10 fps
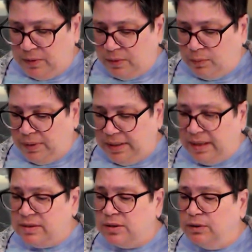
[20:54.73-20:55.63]
we
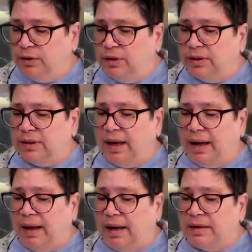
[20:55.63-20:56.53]
get to look
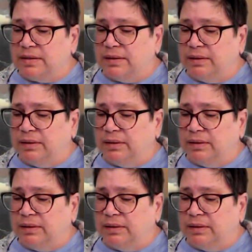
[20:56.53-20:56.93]
at,